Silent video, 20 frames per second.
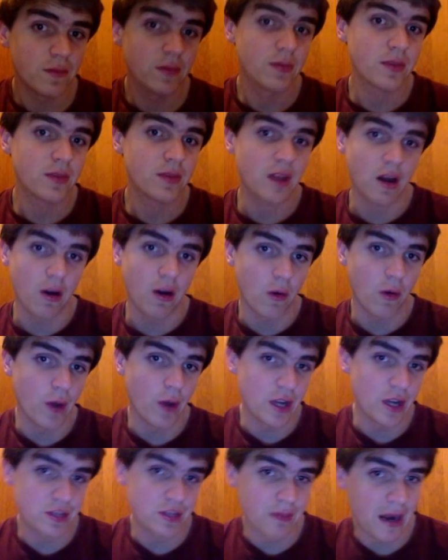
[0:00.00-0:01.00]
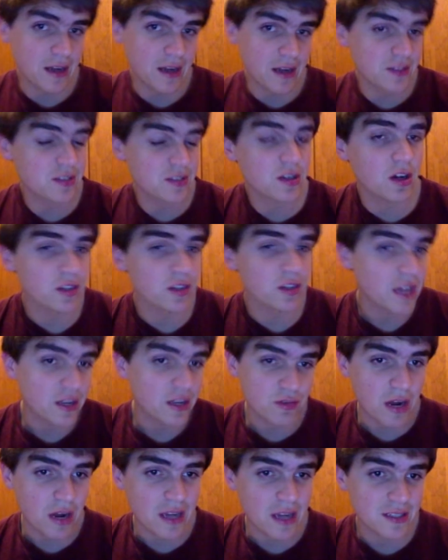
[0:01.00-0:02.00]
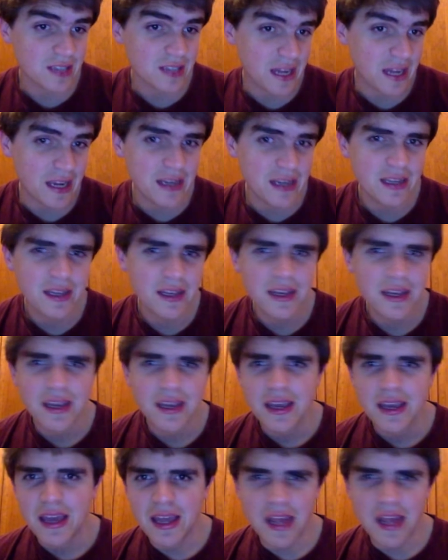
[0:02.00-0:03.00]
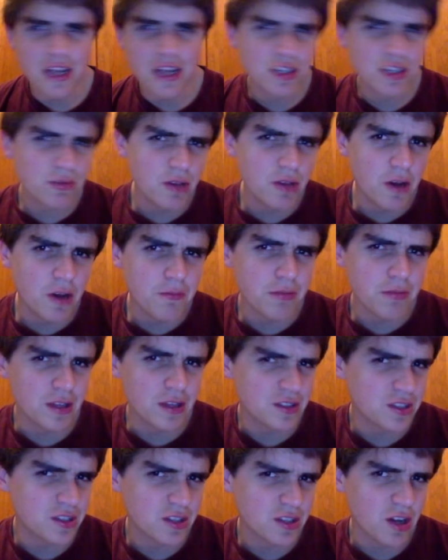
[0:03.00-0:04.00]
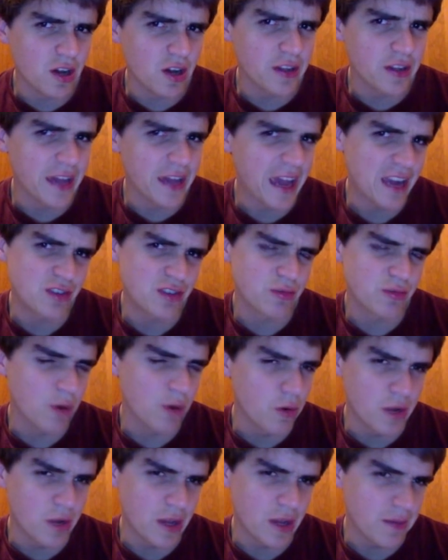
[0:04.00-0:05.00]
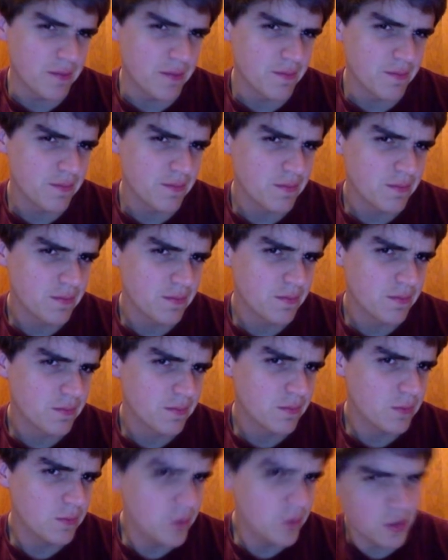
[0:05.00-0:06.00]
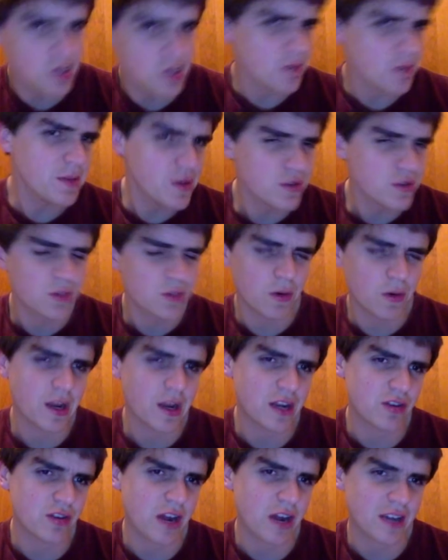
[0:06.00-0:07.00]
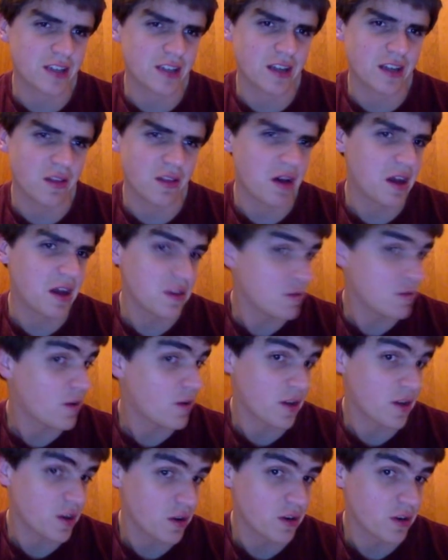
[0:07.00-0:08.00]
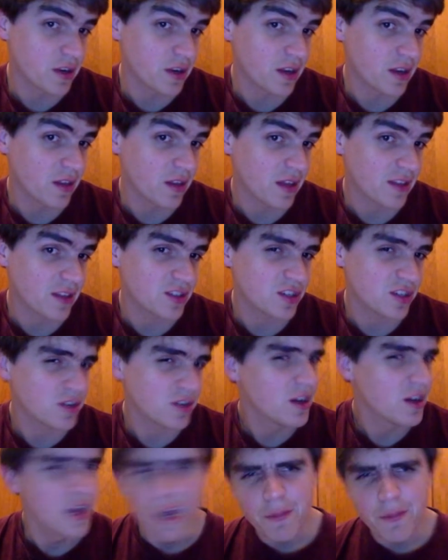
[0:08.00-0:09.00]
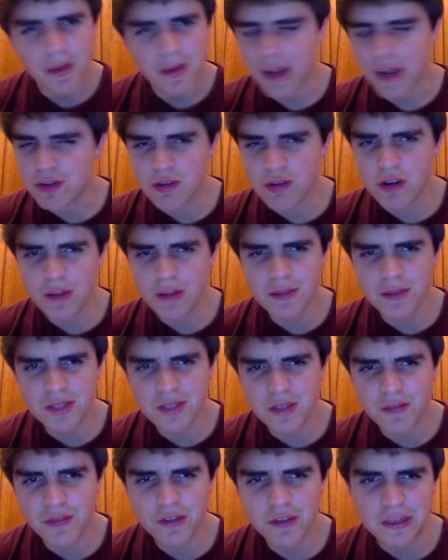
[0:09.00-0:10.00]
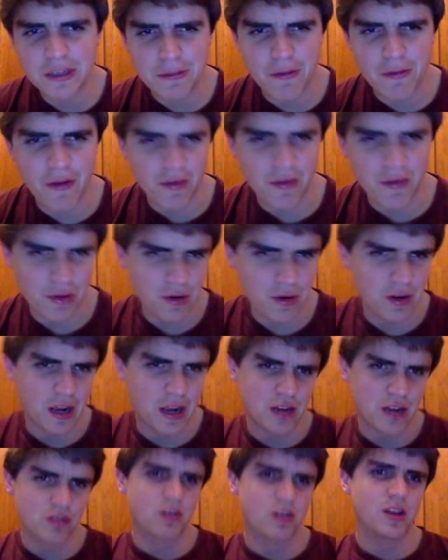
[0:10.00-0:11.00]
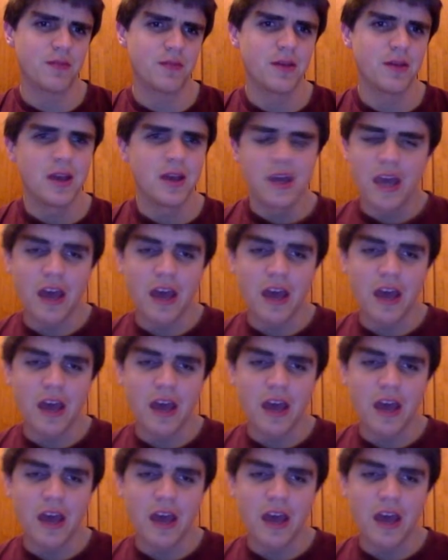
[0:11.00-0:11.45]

The OH minus is called hydroxide, and H3O plus is called hydronium. You'll hear me use the word hydroxide a lot. You've already heard it a lot this year. But hydronium, this is the first time you've ever heard hydronium.